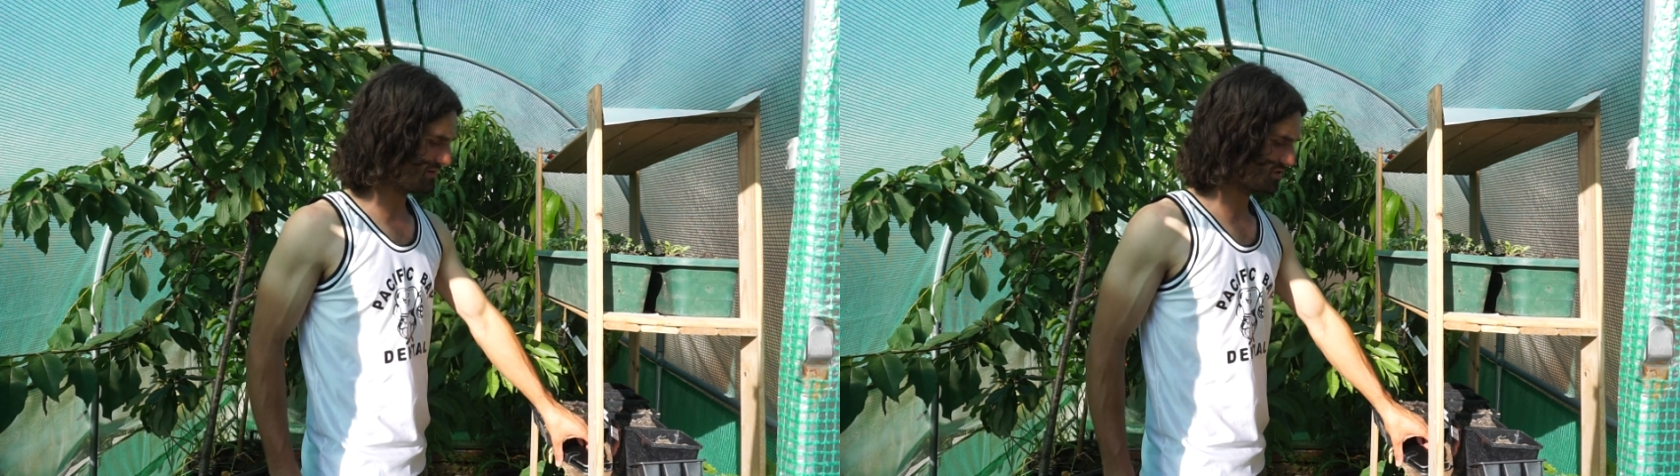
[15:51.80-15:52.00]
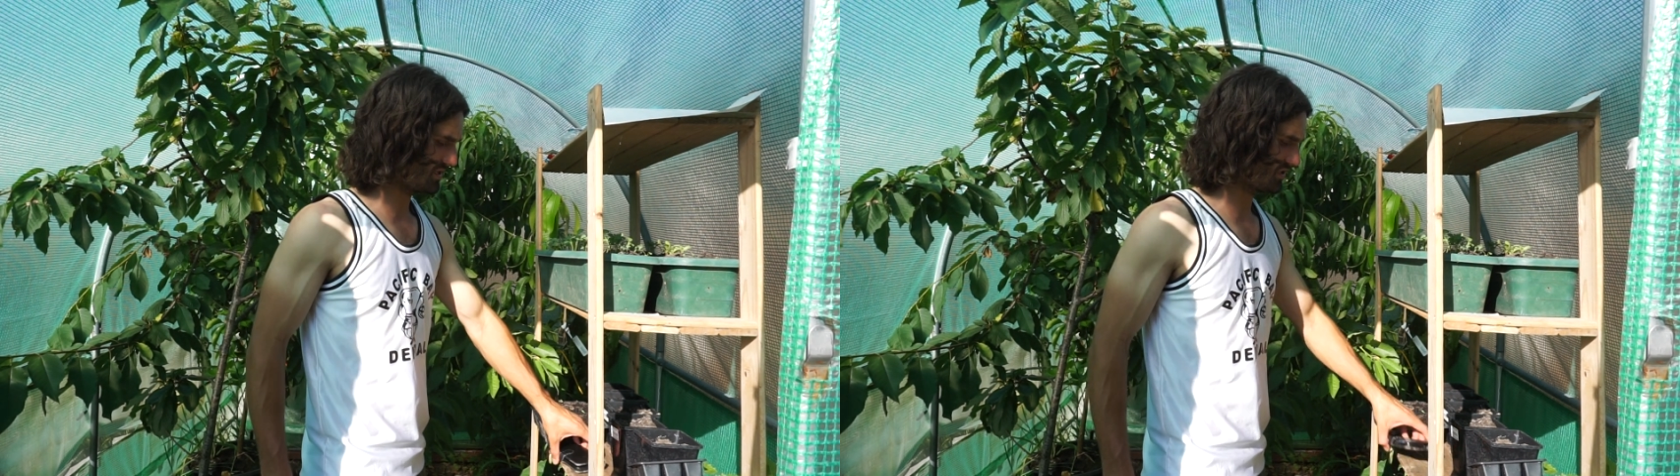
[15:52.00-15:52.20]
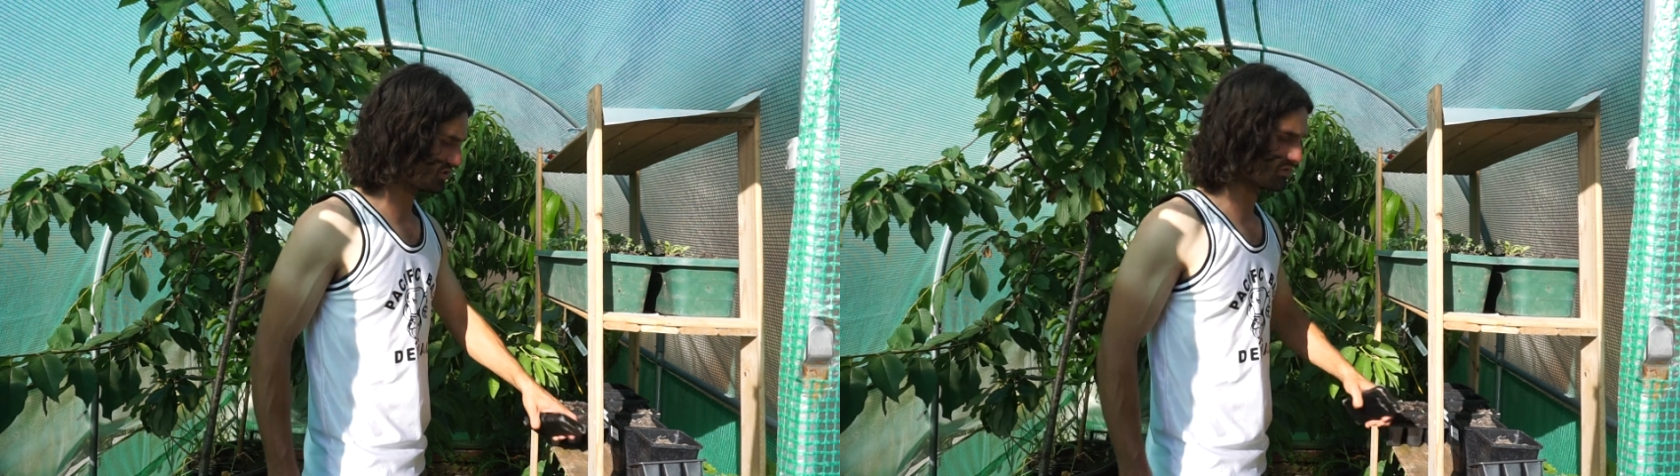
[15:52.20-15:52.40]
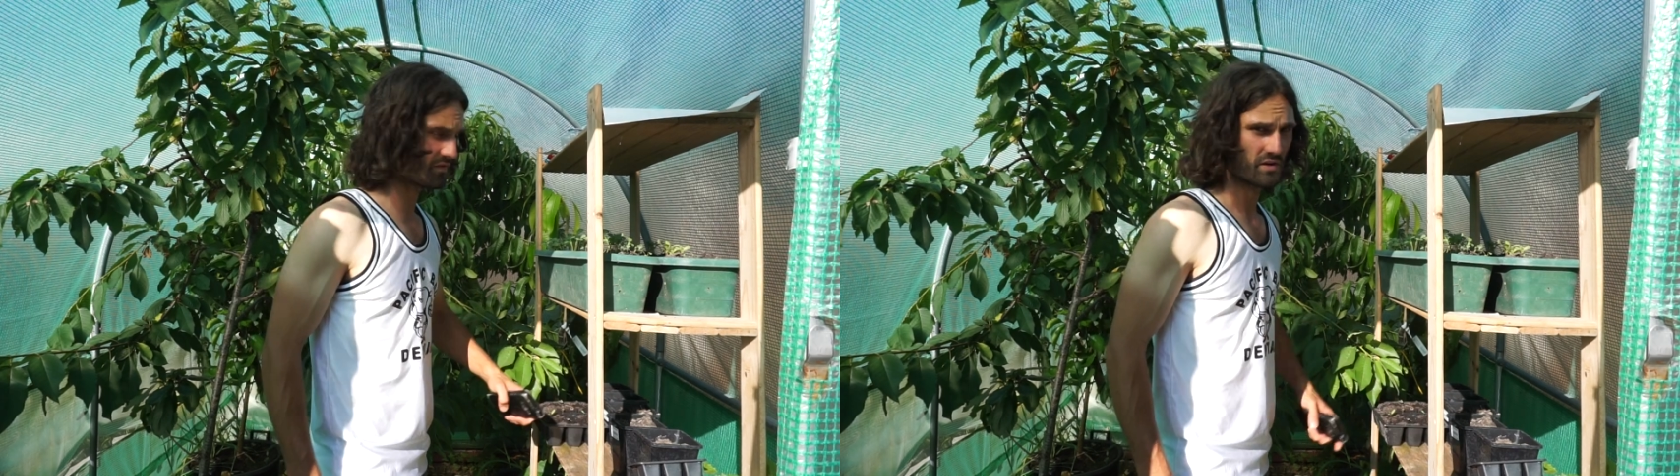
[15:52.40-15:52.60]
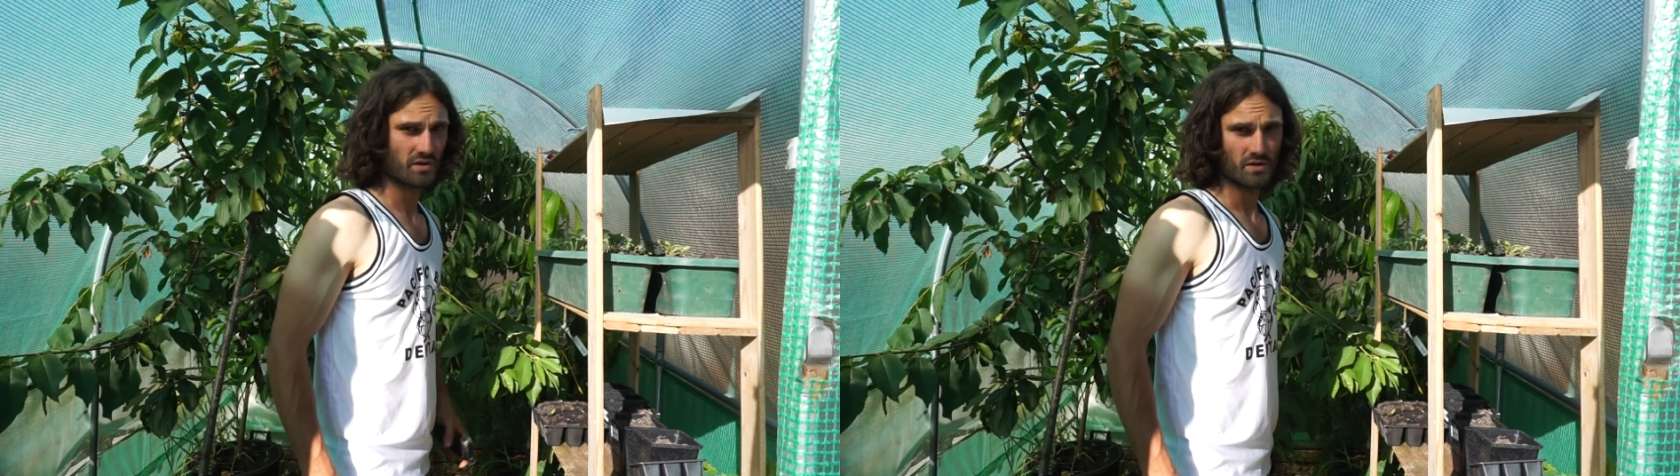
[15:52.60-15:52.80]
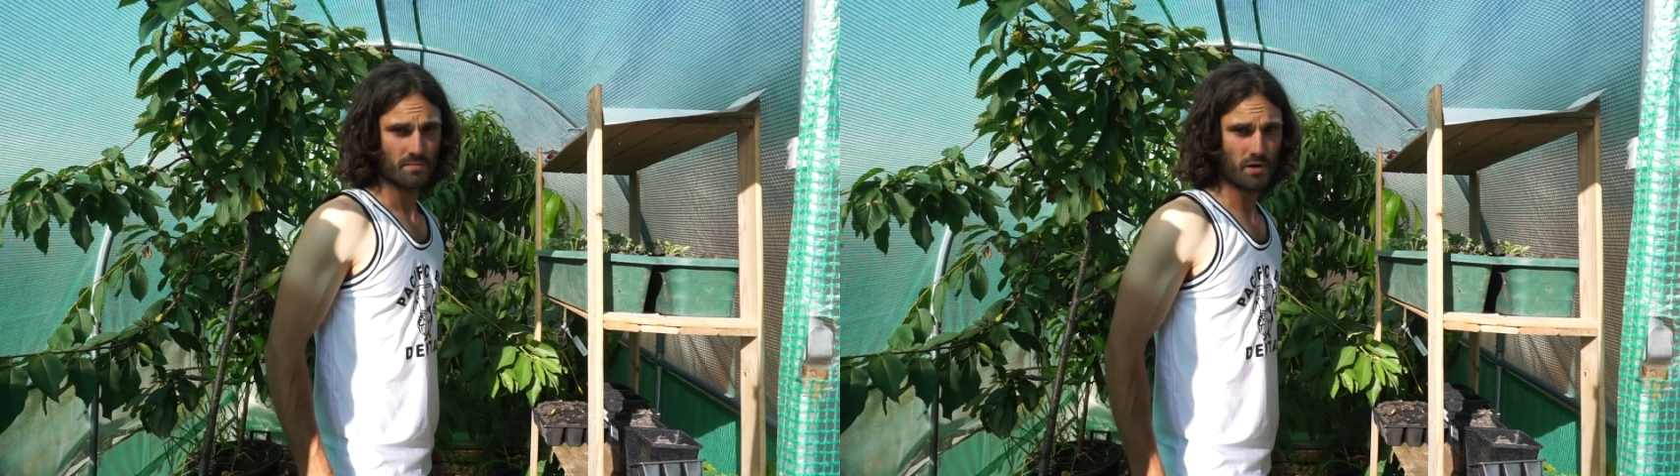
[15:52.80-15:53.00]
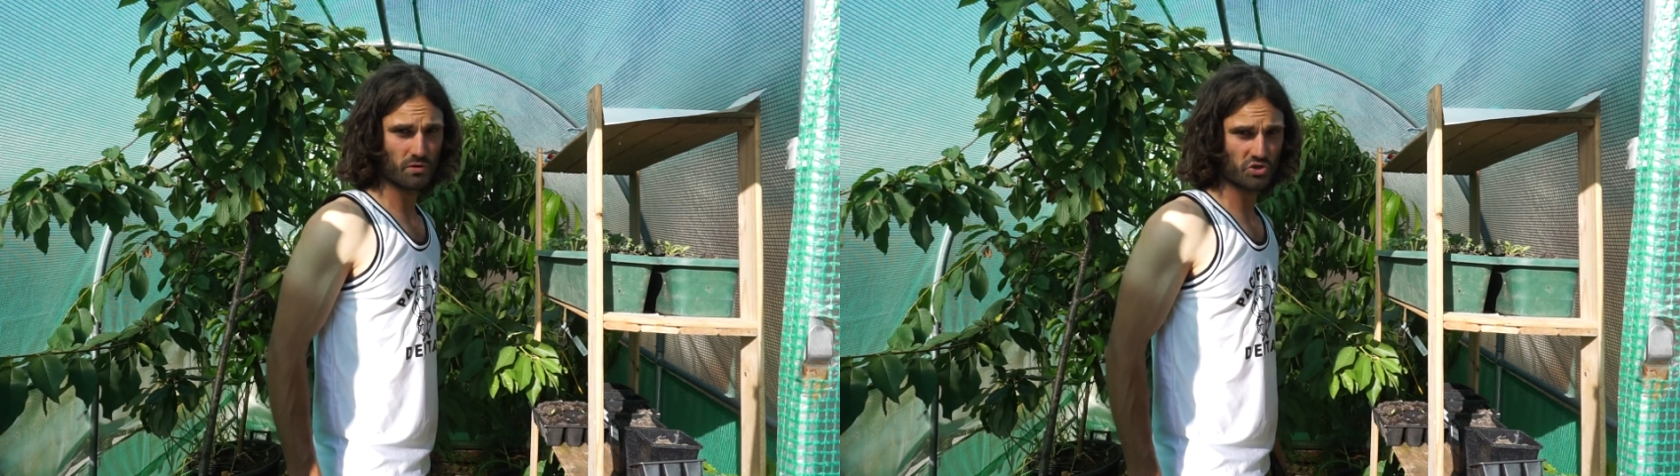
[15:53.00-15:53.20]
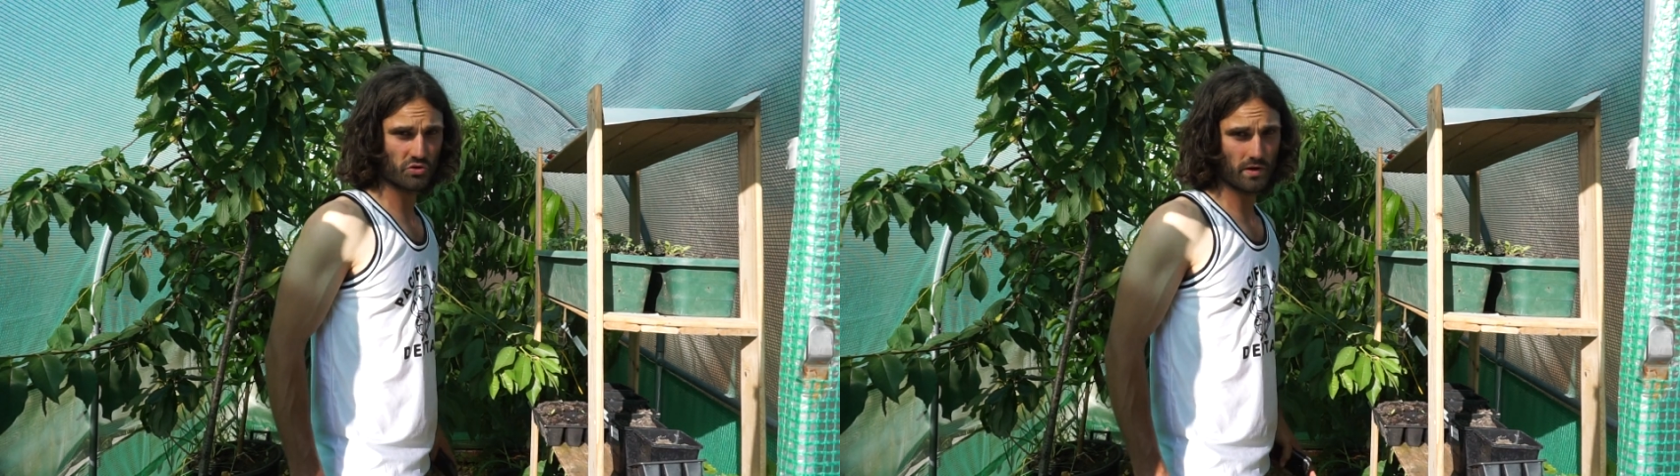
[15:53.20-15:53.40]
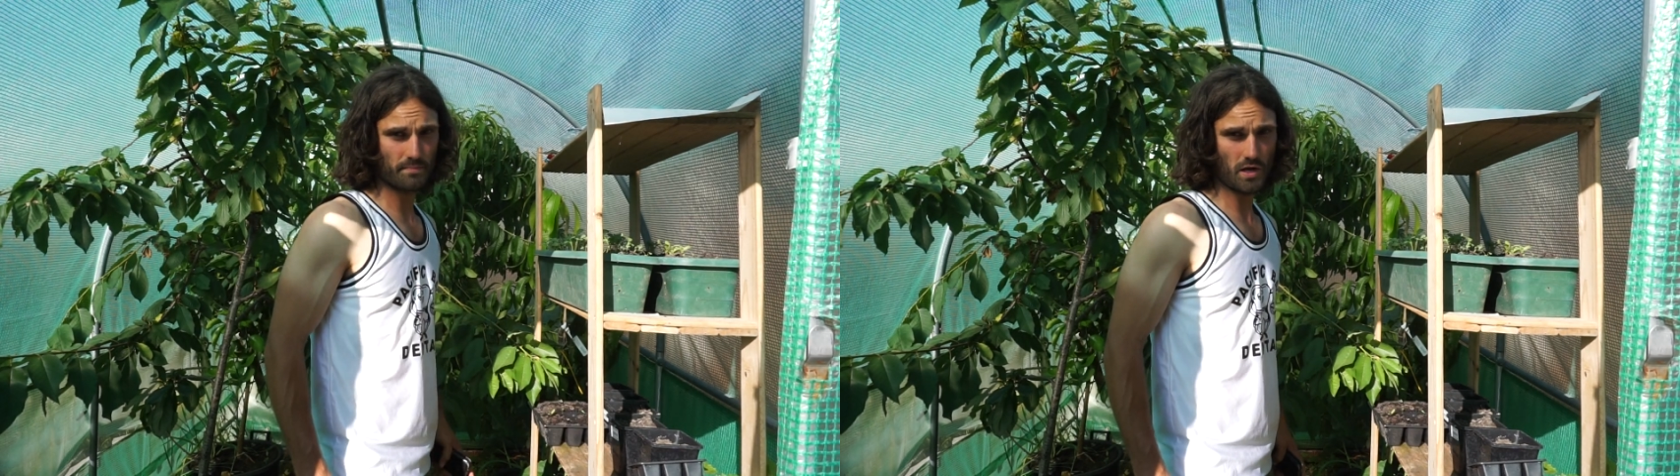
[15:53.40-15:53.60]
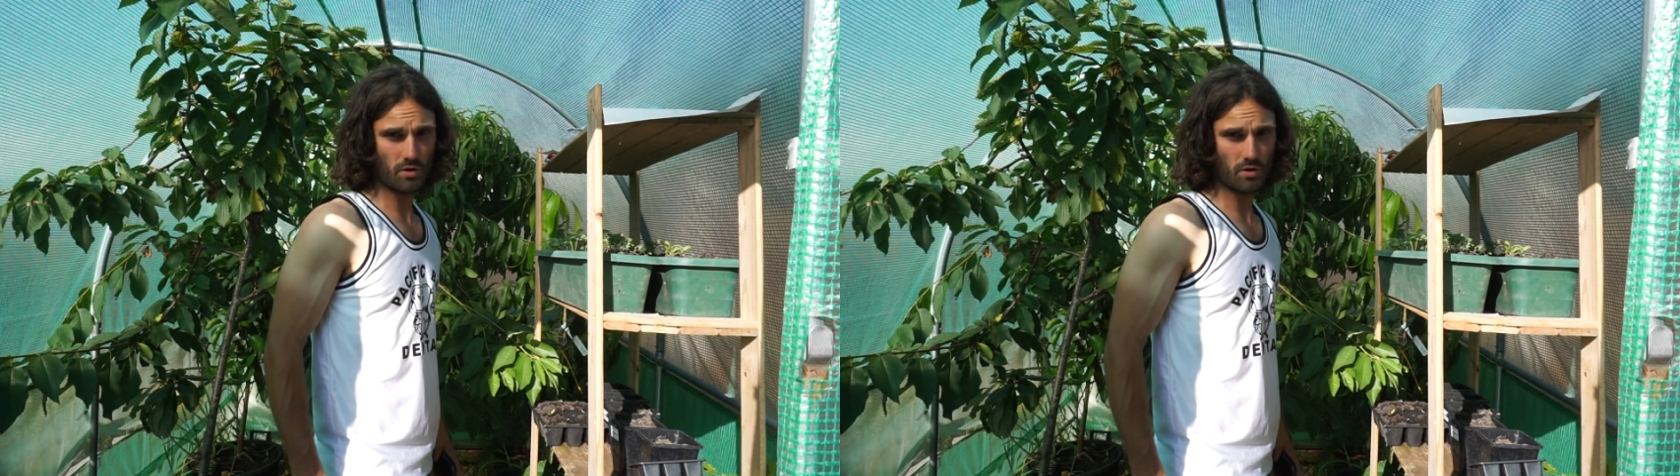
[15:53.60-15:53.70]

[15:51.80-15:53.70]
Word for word: That was a little sort of postscript